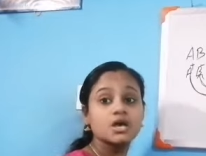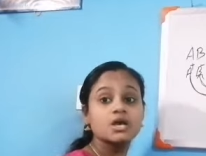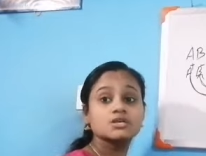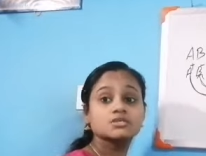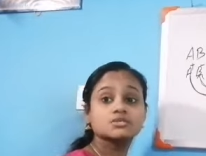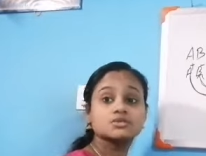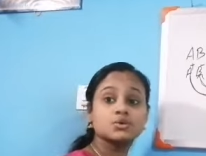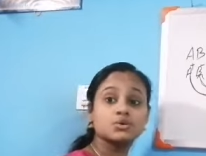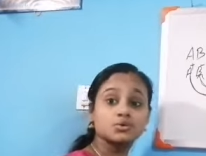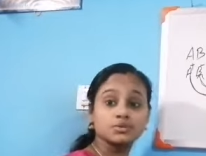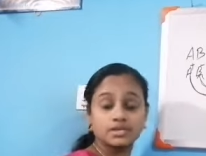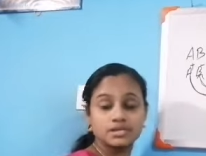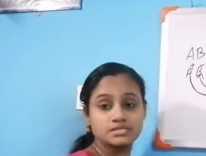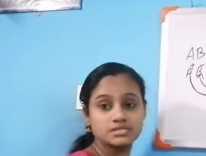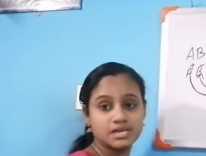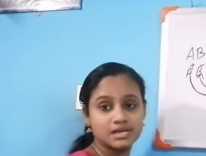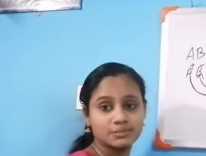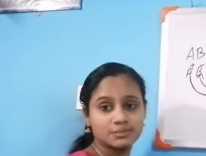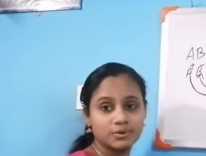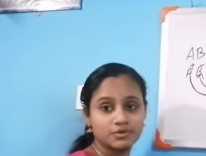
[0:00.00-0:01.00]
So this
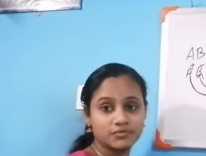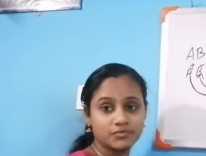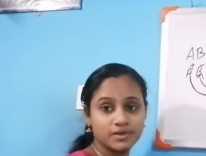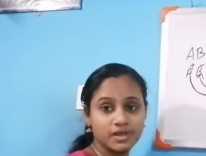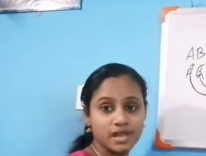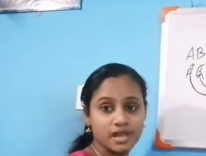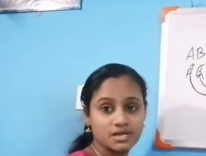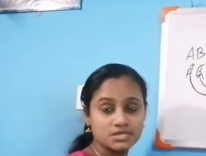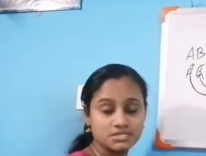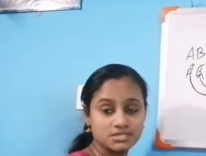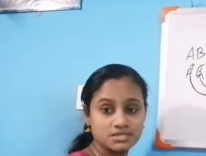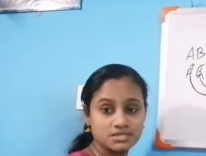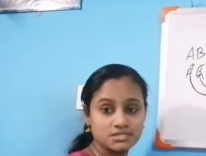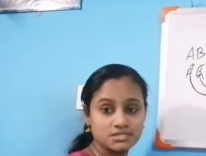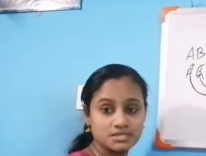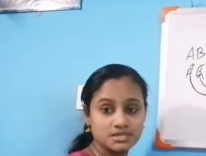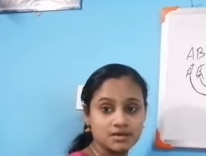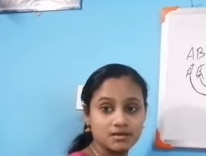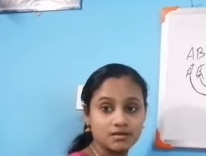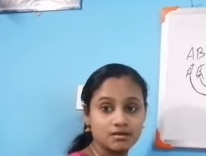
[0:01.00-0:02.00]
type of reaction
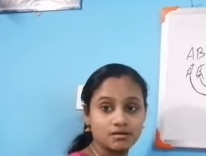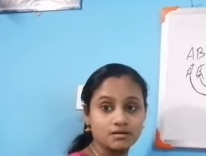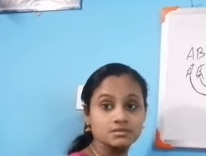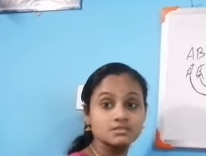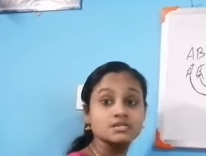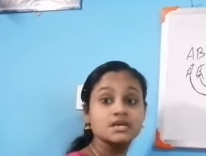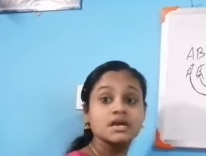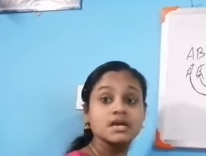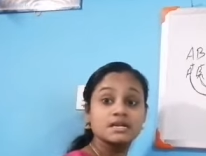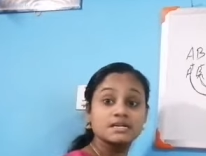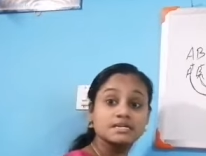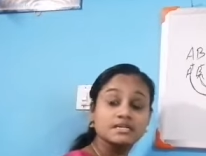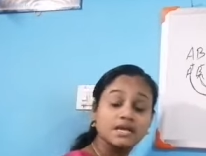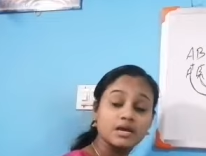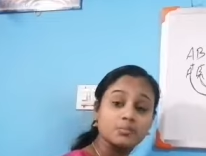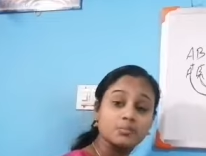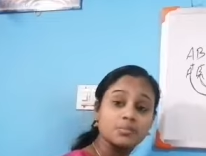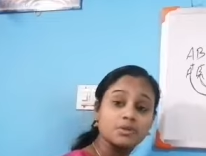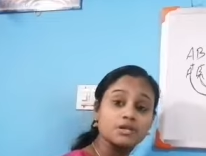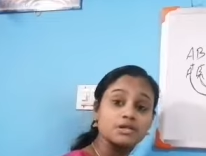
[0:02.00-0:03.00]
is called
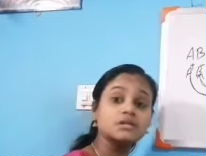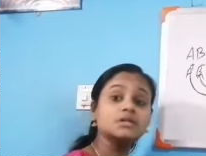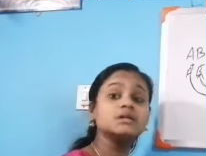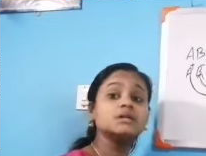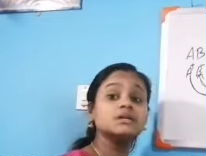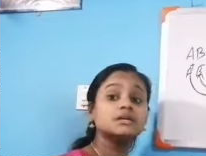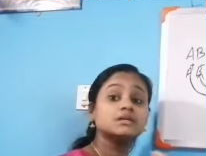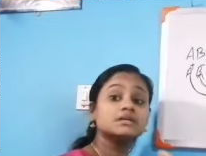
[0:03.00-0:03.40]
double